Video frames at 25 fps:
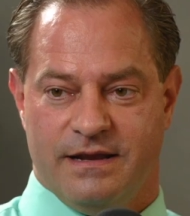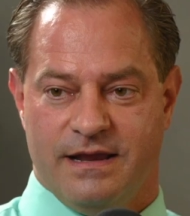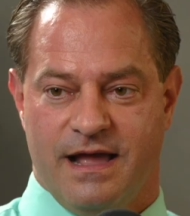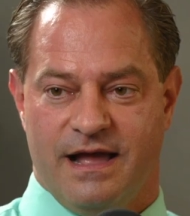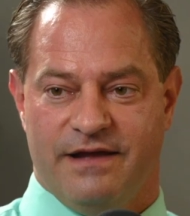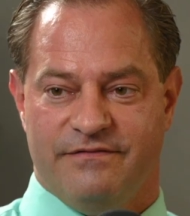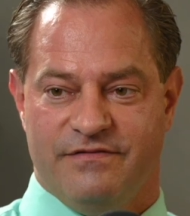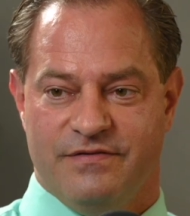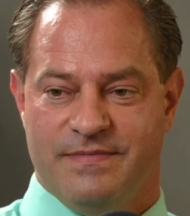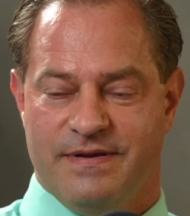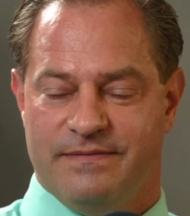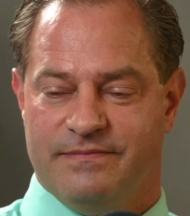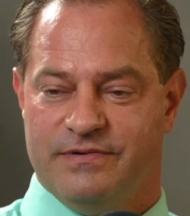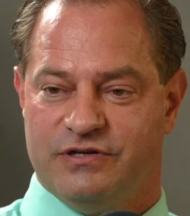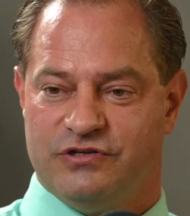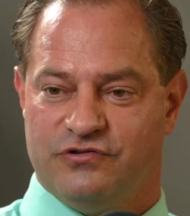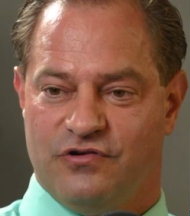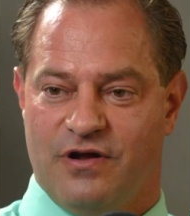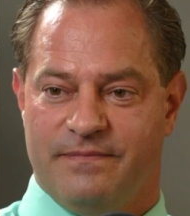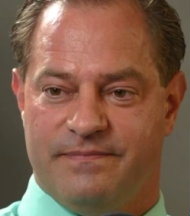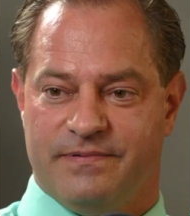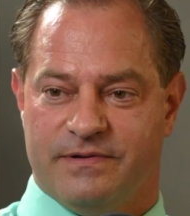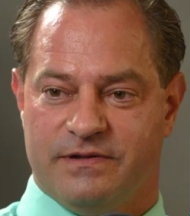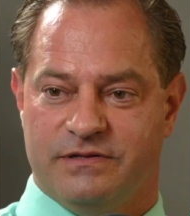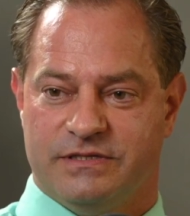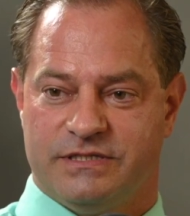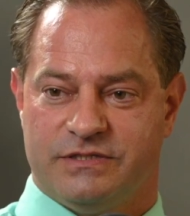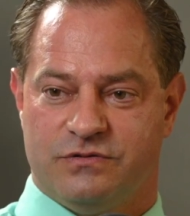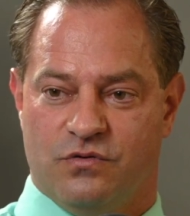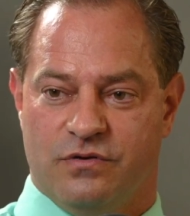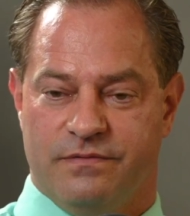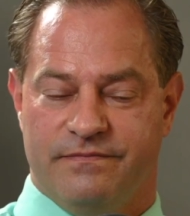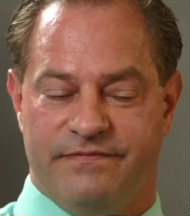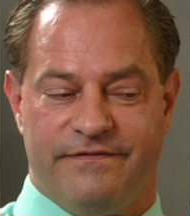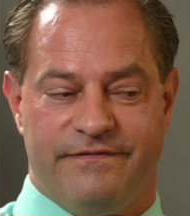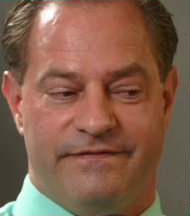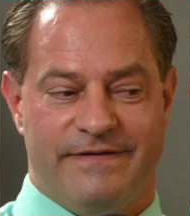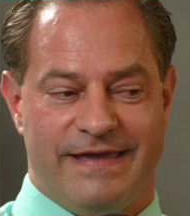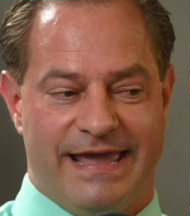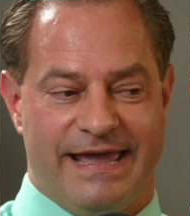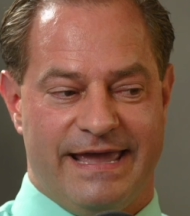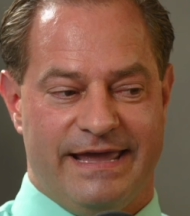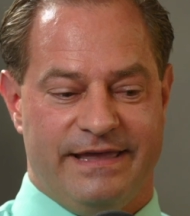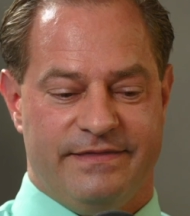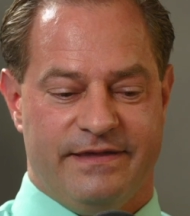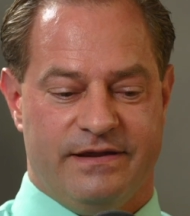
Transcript: Yeah, I remember Tropical Storm Faye.